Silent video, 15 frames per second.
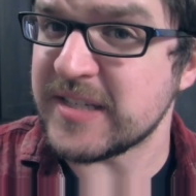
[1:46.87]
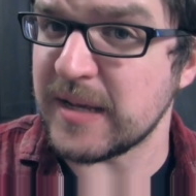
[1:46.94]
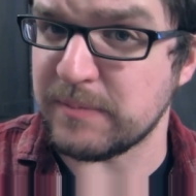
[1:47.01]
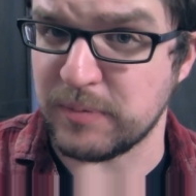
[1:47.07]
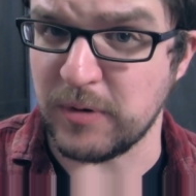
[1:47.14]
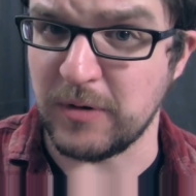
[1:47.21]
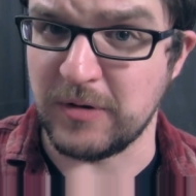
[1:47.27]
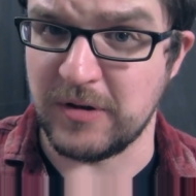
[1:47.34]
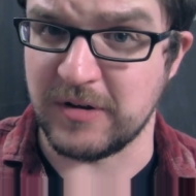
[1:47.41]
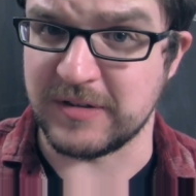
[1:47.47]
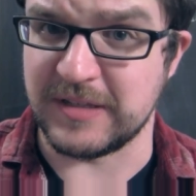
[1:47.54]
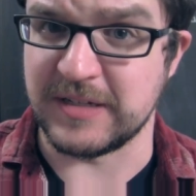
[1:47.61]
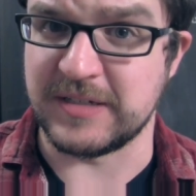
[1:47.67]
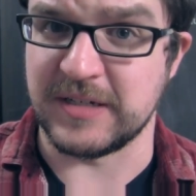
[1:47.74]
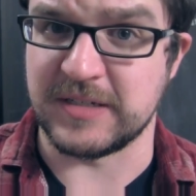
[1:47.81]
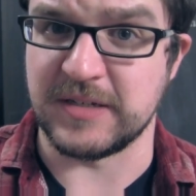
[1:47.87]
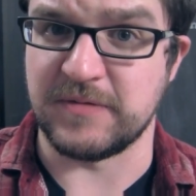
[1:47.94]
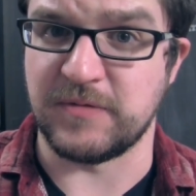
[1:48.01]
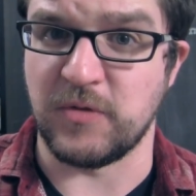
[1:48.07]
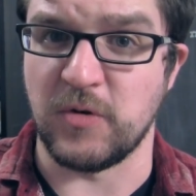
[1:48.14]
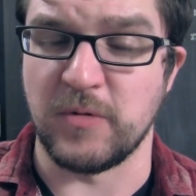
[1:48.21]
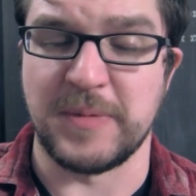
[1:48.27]
it's that prologue that does
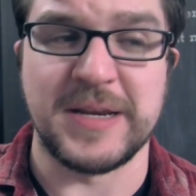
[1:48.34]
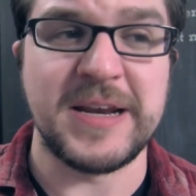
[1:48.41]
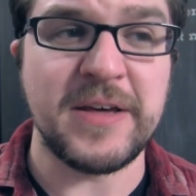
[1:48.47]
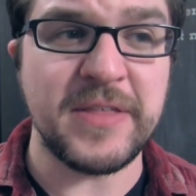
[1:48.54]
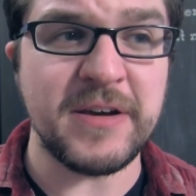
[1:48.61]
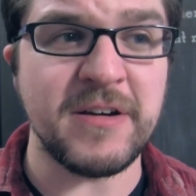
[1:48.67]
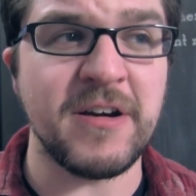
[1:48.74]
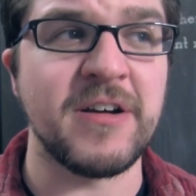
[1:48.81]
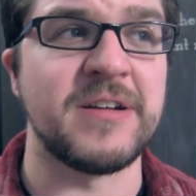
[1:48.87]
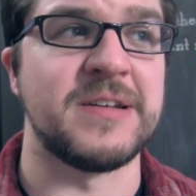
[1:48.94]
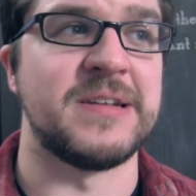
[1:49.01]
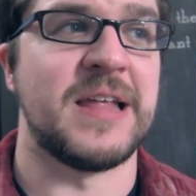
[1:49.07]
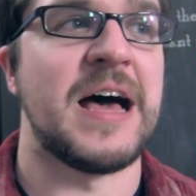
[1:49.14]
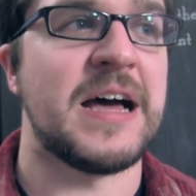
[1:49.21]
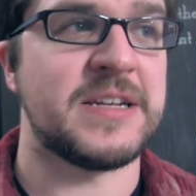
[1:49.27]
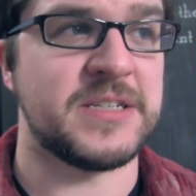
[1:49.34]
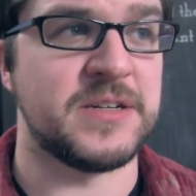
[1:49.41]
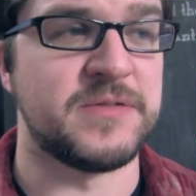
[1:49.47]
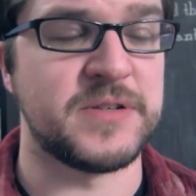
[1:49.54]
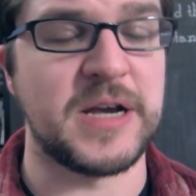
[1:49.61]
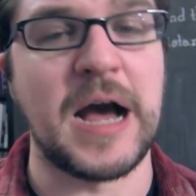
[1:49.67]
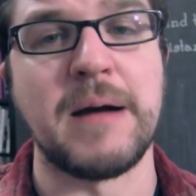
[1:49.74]
it for me. Now, there are a lot
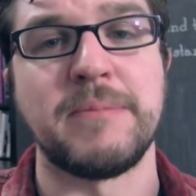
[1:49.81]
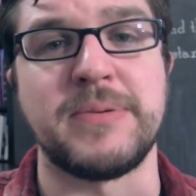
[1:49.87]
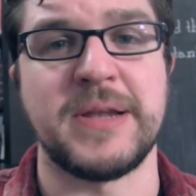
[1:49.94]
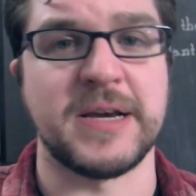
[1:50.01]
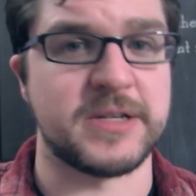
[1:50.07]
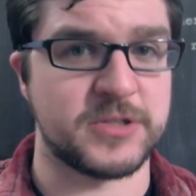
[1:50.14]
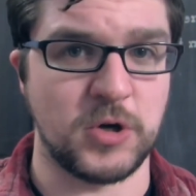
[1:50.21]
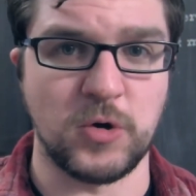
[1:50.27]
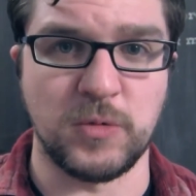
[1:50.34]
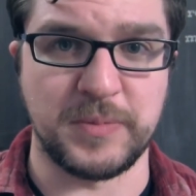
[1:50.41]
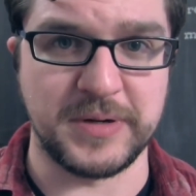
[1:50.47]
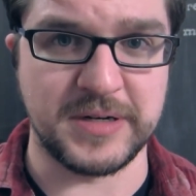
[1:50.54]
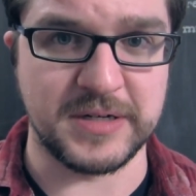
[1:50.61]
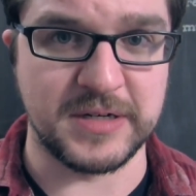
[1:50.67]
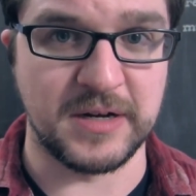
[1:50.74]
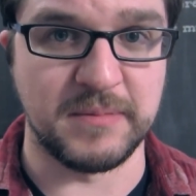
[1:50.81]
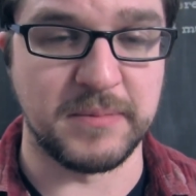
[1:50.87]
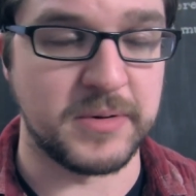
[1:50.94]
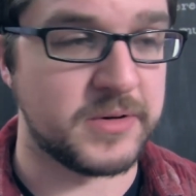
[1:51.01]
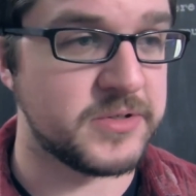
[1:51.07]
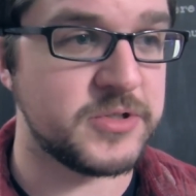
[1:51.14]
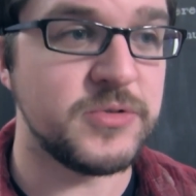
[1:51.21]
of complex opening
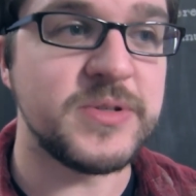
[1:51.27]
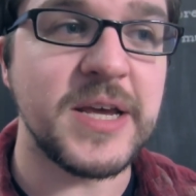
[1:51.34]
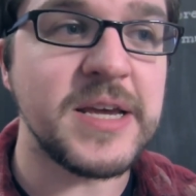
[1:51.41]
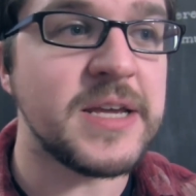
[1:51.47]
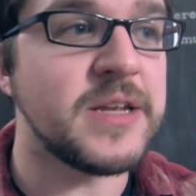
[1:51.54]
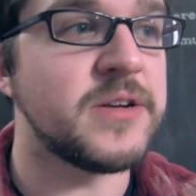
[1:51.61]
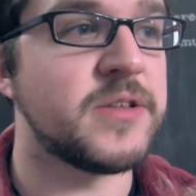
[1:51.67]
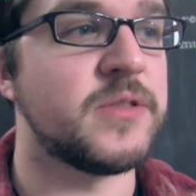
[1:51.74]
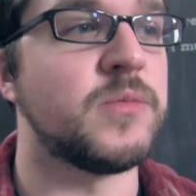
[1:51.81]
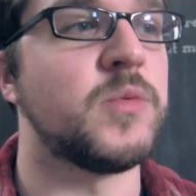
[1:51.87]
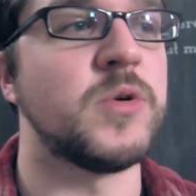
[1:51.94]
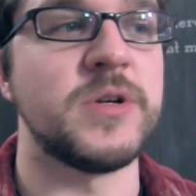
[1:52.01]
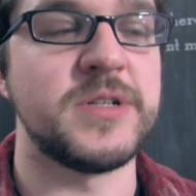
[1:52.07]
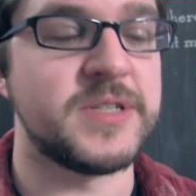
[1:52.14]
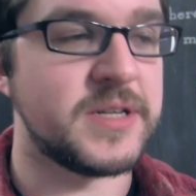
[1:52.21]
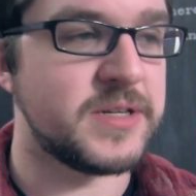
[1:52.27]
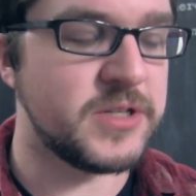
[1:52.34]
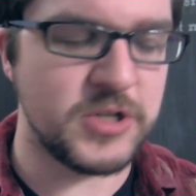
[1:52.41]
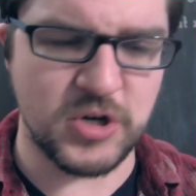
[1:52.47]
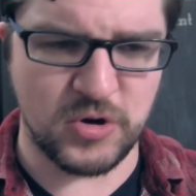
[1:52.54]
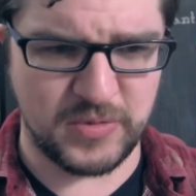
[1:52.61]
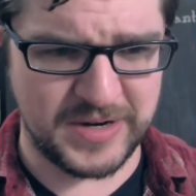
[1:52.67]
numbers. You take Into the Woods
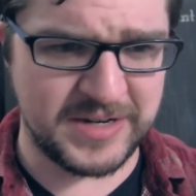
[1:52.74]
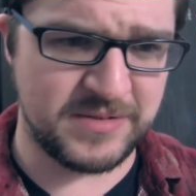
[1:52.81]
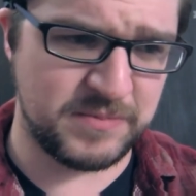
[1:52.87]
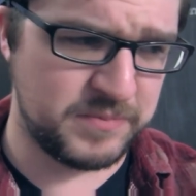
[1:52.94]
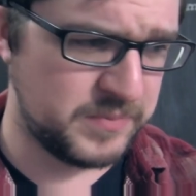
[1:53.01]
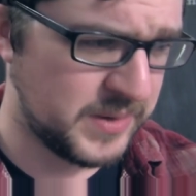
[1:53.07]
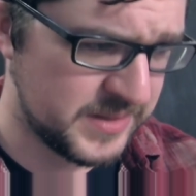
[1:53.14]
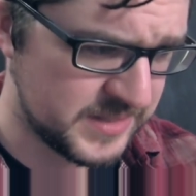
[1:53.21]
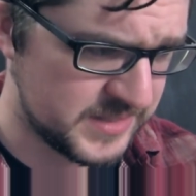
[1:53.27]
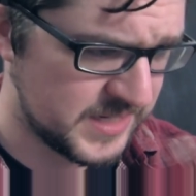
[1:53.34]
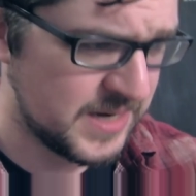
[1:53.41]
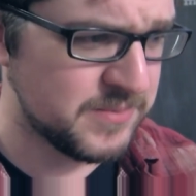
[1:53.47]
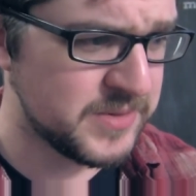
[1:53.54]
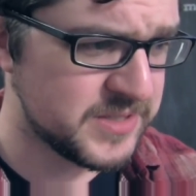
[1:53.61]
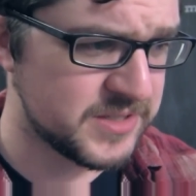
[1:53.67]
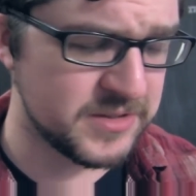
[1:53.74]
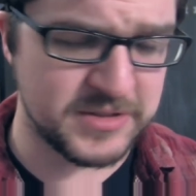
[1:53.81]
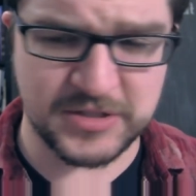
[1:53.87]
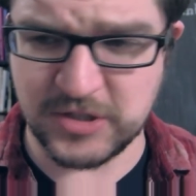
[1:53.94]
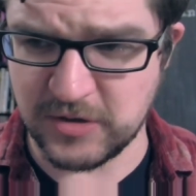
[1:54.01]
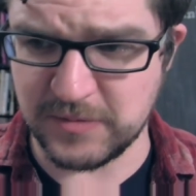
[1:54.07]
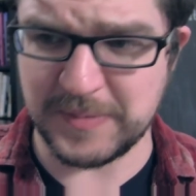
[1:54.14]
and, you know, by the time we start
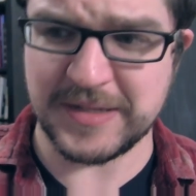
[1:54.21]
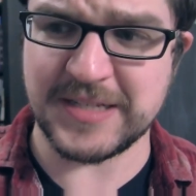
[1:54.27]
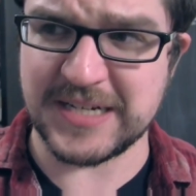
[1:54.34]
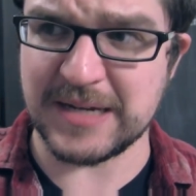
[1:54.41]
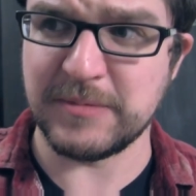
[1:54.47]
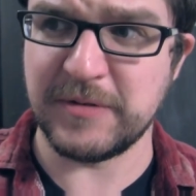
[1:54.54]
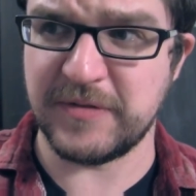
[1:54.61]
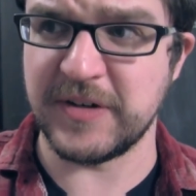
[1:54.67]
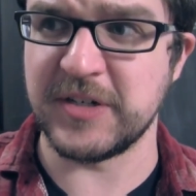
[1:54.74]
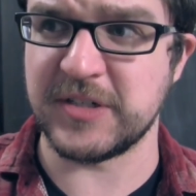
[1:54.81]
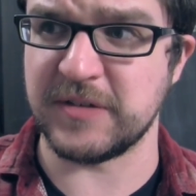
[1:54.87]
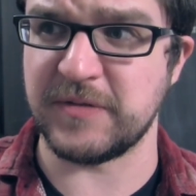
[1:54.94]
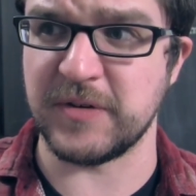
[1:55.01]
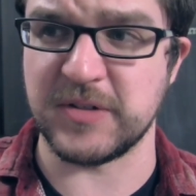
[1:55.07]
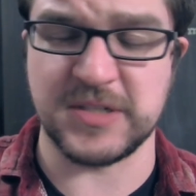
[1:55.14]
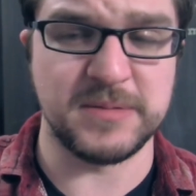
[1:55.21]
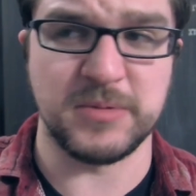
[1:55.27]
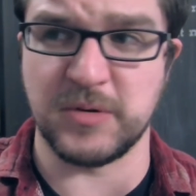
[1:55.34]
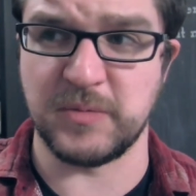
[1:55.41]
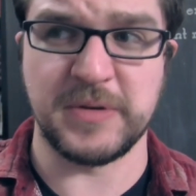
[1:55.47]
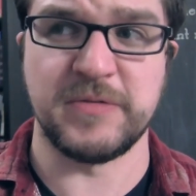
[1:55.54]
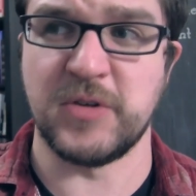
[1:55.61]
the show and by the time we finish the first
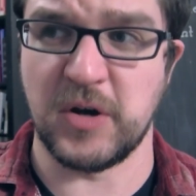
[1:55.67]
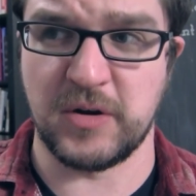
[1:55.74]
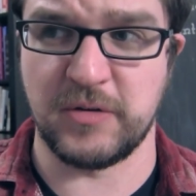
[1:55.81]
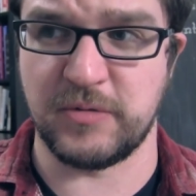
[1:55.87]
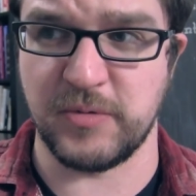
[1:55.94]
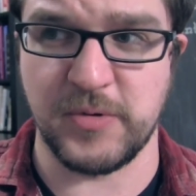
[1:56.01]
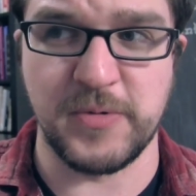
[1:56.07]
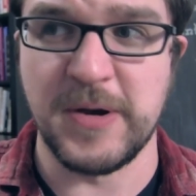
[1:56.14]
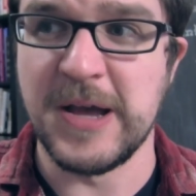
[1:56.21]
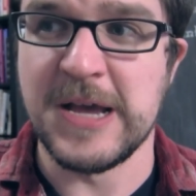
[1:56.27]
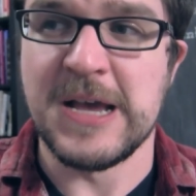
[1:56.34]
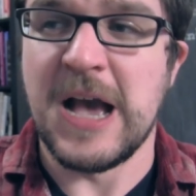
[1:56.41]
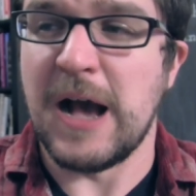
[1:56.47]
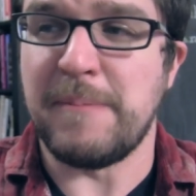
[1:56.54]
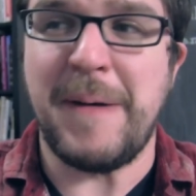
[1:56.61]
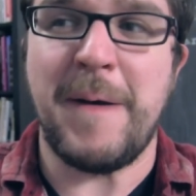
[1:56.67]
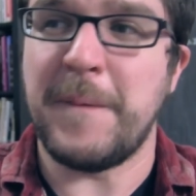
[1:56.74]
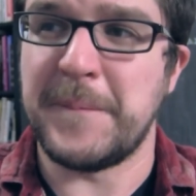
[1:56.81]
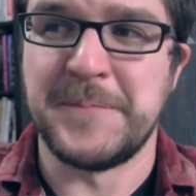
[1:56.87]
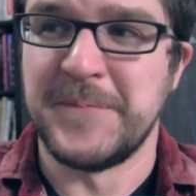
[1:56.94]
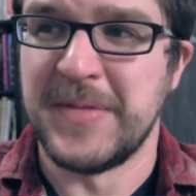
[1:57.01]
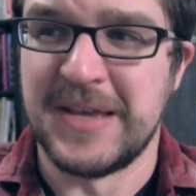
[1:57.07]
number, we've gone through
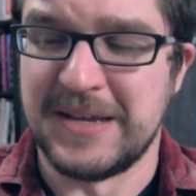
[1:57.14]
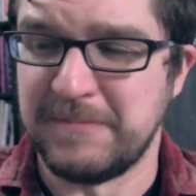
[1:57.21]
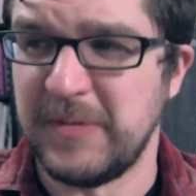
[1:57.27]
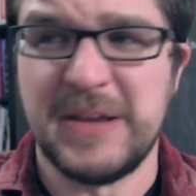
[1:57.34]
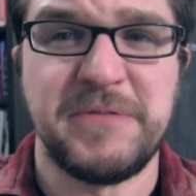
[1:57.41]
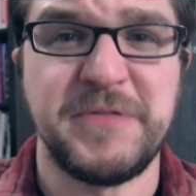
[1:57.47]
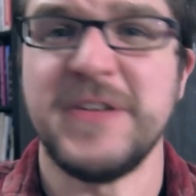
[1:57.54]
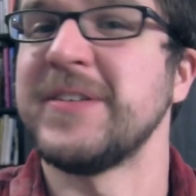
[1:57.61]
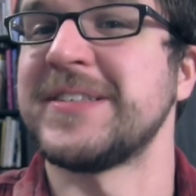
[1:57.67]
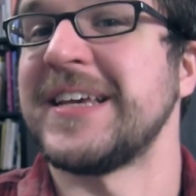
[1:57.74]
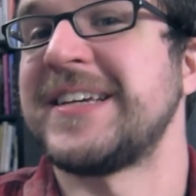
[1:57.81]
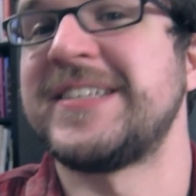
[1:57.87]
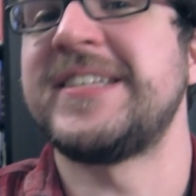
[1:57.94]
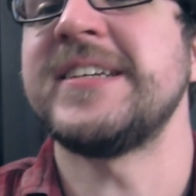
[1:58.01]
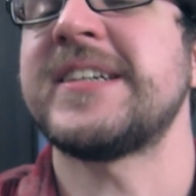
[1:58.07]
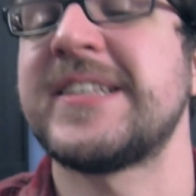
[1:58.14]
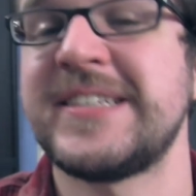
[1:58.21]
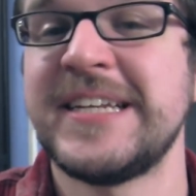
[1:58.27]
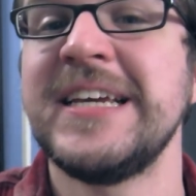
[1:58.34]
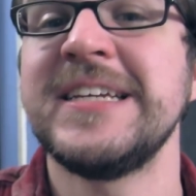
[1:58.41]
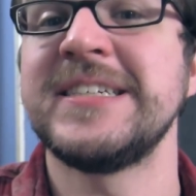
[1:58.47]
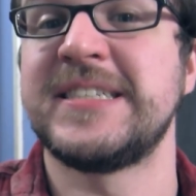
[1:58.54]
about, it feels like
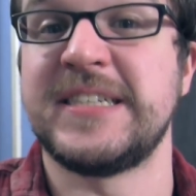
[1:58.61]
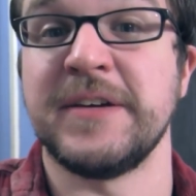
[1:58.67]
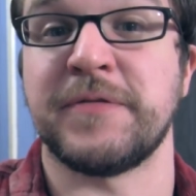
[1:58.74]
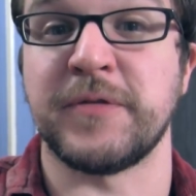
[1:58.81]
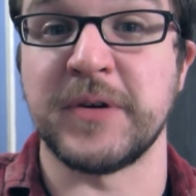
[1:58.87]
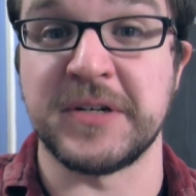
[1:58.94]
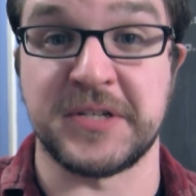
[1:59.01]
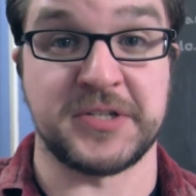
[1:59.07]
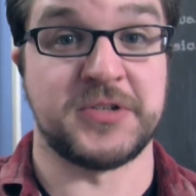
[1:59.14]
16 different